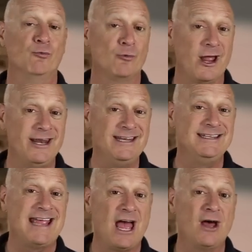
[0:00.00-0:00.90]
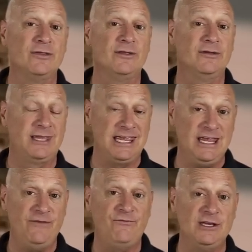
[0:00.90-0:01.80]
writing down the
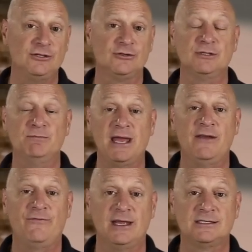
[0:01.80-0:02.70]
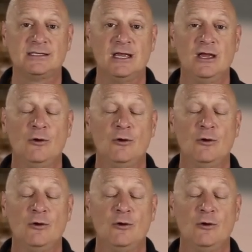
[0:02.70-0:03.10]
key features and benefits